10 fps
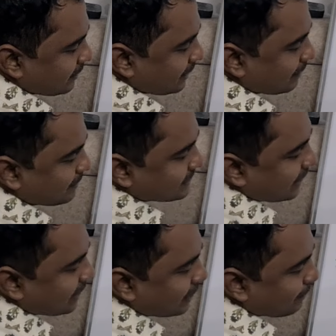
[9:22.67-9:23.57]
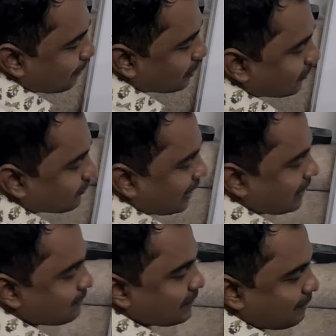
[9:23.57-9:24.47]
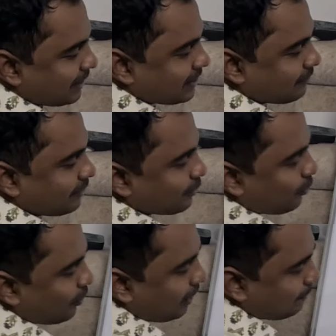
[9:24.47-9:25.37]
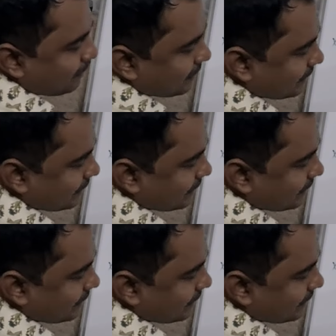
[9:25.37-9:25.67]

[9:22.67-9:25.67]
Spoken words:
That means at any point of time the market will go up.